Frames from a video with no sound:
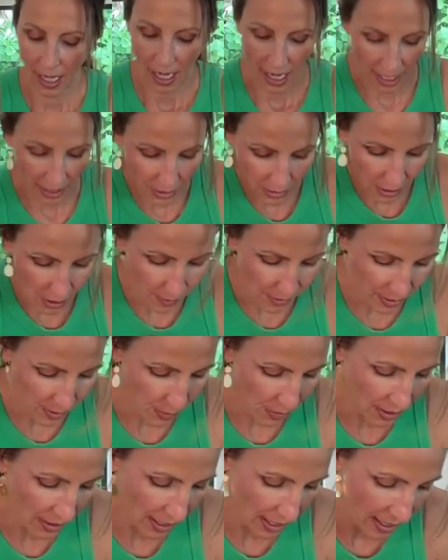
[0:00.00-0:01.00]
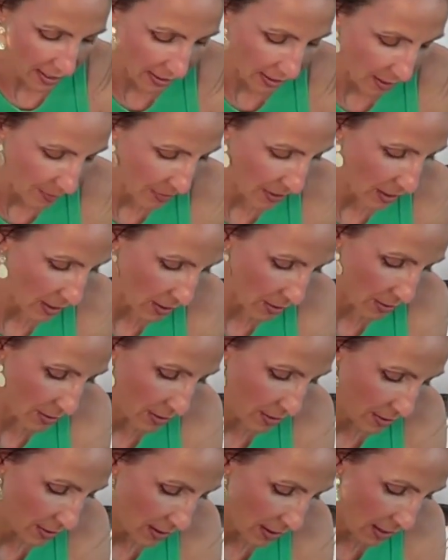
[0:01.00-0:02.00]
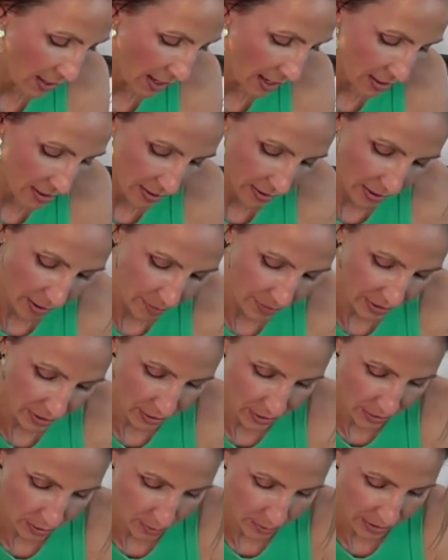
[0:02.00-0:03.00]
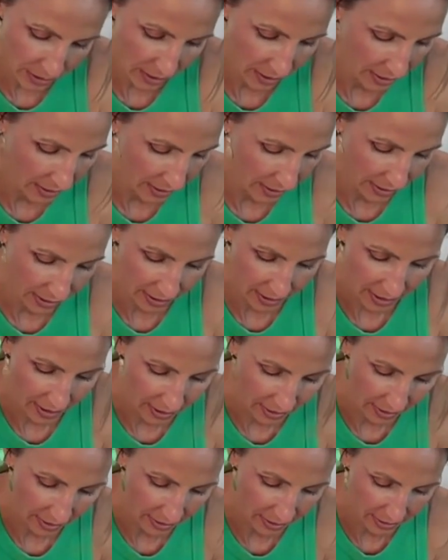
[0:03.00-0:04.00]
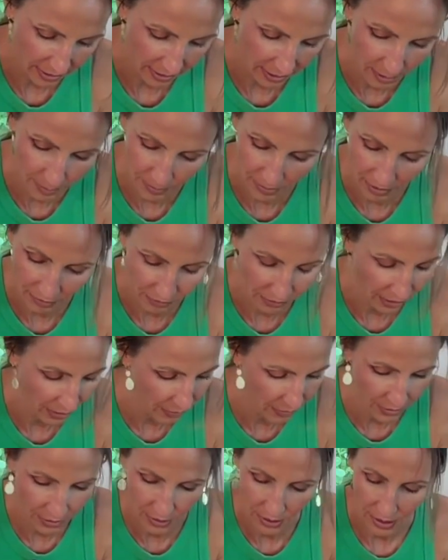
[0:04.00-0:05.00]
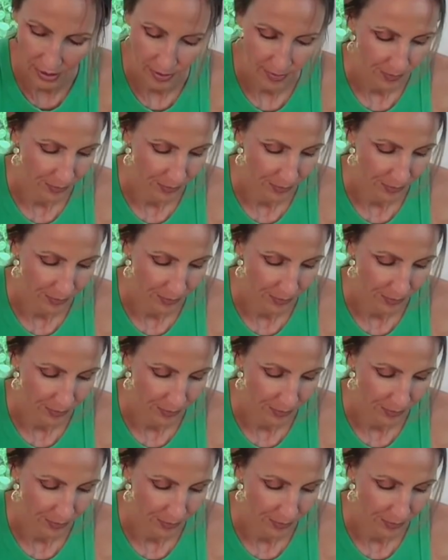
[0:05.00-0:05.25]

I don't always wanna add lemon though. I add lemon to so many things. I like to keep my flavors.